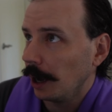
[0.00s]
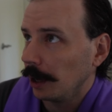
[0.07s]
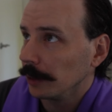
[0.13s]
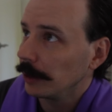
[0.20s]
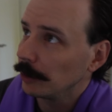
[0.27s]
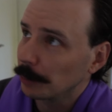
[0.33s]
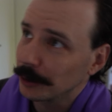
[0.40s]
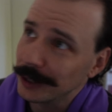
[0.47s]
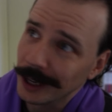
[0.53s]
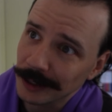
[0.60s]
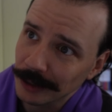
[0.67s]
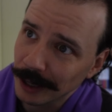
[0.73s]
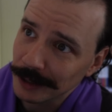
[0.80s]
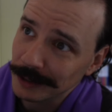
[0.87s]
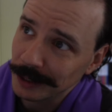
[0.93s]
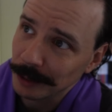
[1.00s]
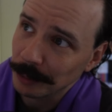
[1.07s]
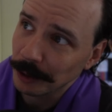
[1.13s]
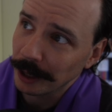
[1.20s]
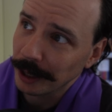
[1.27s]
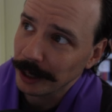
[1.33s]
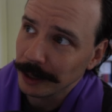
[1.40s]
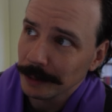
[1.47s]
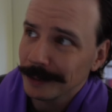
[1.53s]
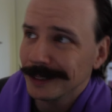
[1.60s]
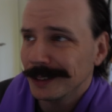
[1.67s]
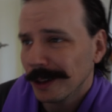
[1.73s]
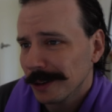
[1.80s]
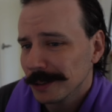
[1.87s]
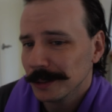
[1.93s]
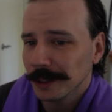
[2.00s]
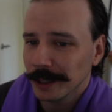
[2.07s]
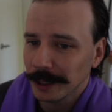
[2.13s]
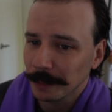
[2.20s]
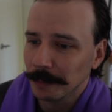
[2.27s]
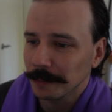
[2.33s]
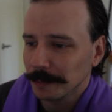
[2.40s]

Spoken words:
Lethal Protector not seeing play. It's largely